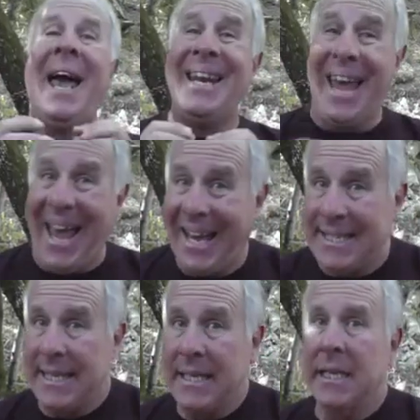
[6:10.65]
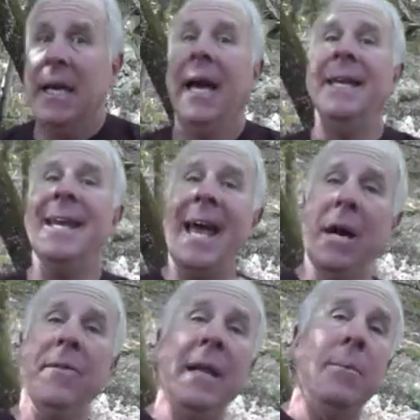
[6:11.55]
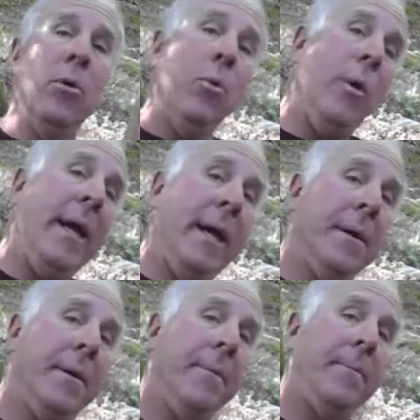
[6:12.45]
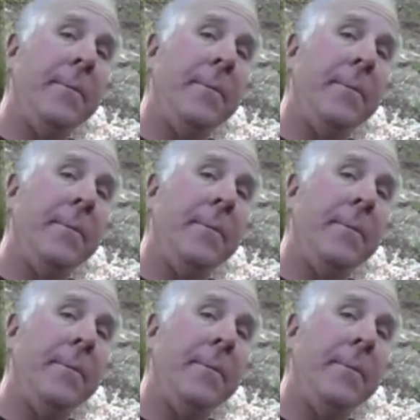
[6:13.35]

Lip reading: And now that I'm aware